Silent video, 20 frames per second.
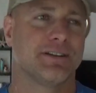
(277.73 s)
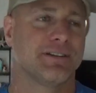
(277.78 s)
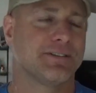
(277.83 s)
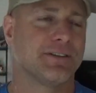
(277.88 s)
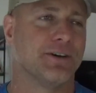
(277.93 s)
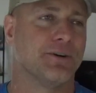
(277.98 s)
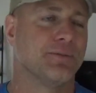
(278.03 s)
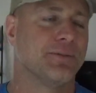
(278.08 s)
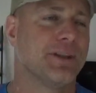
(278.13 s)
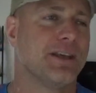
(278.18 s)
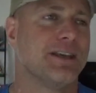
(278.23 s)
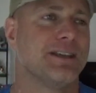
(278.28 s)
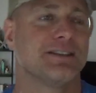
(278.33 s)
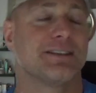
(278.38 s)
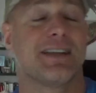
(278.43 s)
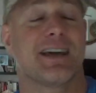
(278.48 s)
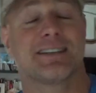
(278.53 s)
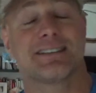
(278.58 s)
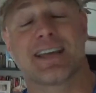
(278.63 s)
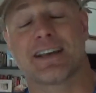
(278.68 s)
So
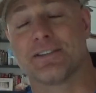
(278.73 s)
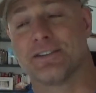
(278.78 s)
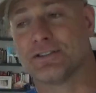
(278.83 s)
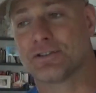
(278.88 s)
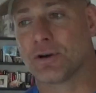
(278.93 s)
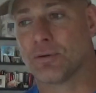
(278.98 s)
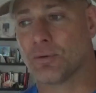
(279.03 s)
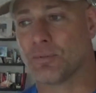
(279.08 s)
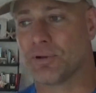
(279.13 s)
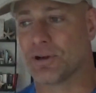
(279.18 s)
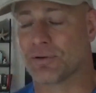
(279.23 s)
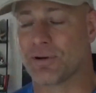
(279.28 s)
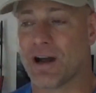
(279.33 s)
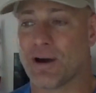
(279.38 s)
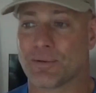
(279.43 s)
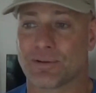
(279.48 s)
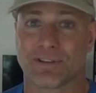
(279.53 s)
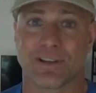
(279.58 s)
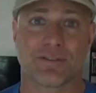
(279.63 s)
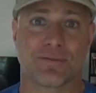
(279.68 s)
they're not exactly enjoyable to be
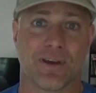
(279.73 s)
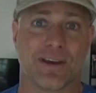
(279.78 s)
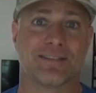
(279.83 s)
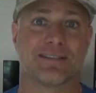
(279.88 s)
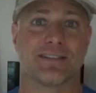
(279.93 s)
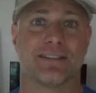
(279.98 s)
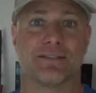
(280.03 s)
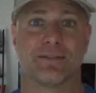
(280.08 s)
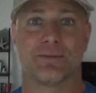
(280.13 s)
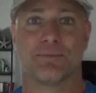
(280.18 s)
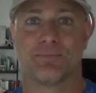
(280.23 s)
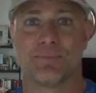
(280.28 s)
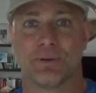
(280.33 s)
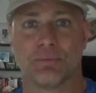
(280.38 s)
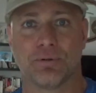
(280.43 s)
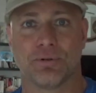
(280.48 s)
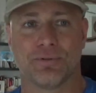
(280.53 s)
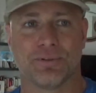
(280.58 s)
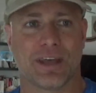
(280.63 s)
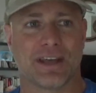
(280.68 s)
around, because let's face it,
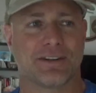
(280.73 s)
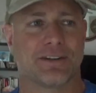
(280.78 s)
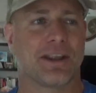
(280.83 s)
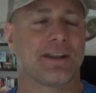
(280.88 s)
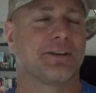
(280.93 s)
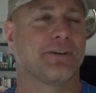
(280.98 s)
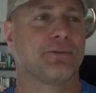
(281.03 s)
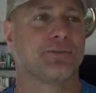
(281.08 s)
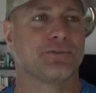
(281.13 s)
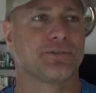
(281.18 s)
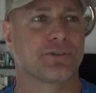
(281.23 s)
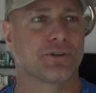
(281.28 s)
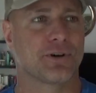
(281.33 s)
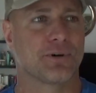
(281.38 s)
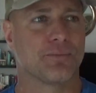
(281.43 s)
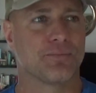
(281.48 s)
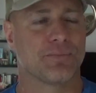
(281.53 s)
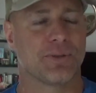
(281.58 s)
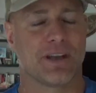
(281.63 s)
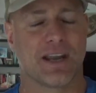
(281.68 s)
people, that whole
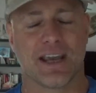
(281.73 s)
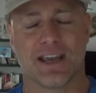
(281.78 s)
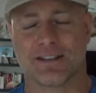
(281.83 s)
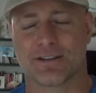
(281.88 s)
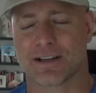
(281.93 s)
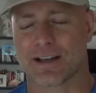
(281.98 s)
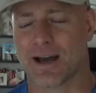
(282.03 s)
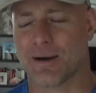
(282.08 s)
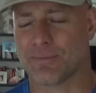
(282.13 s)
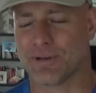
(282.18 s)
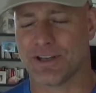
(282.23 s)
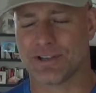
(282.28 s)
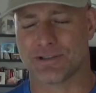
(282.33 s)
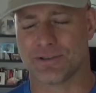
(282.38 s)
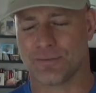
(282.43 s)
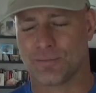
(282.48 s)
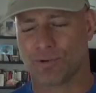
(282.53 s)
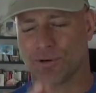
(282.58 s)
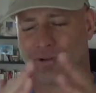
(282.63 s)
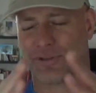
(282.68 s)
term, and I hate the
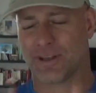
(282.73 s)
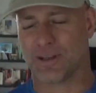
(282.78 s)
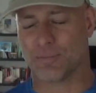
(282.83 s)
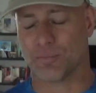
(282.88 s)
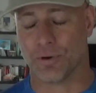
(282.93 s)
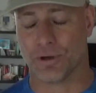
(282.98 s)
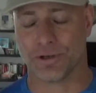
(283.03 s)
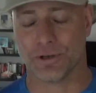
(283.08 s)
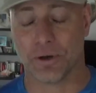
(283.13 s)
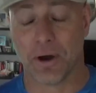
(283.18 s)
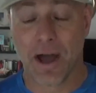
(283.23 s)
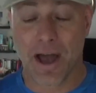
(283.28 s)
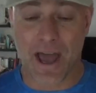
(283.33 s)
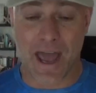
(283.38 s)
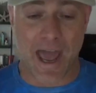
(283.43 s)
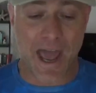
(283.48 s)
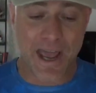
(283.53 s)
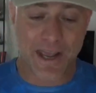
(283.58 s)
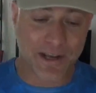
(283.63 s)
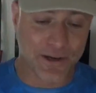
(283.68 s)
combination of word thing, but
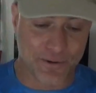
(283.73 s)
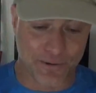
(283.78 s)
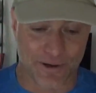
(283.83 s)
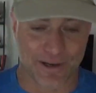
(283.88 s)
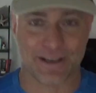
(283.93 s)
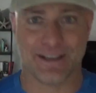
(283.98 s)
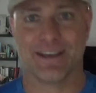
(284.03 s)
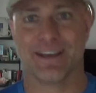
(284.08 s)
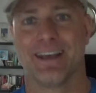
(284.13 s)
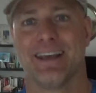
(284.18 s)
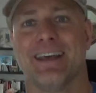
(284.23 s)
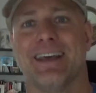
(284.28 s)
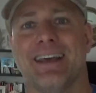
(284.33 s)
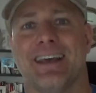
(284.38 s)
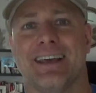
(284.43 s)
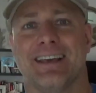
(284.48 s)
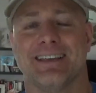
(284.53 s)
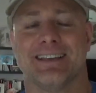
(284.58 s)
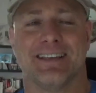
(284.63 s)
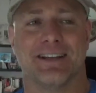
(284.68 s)
hangry,
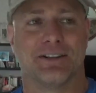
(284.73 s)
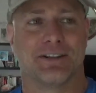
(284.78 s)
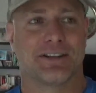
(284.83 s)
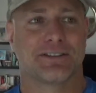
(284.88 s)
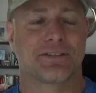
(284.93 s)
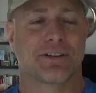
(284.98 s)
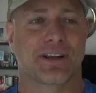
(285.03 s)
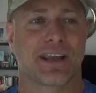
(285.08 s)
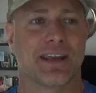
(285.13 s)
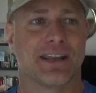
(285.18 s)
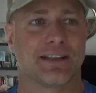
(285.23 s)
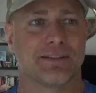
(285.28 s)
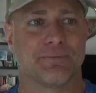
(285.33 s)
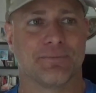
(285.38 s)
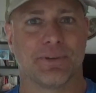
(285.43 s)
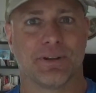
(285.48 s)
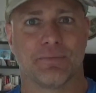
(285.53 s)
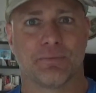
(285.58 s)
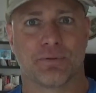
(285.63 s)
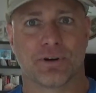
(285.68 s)
they start
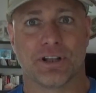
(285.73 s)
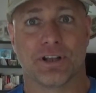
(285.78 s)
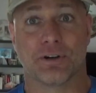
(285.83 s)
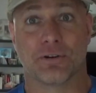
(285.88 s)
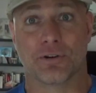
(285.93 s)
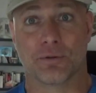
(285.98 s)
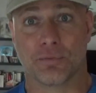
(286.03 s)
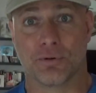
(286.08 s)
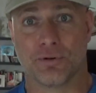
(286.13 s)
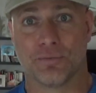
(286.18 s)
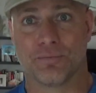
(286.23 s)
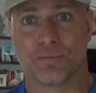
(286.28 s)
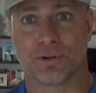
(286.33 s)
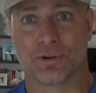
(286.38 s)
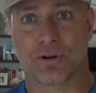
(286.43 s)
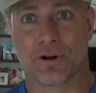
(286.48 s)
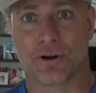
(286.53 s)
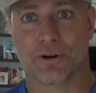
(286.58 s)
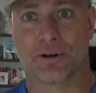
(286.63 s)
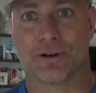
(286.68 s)
getting pretty irritable
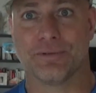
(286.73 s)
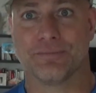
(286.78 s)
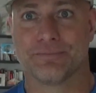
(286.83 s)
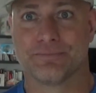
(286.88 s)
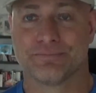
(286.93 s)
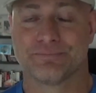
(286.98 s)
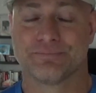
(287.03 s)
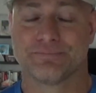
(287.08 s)
when they're hungry.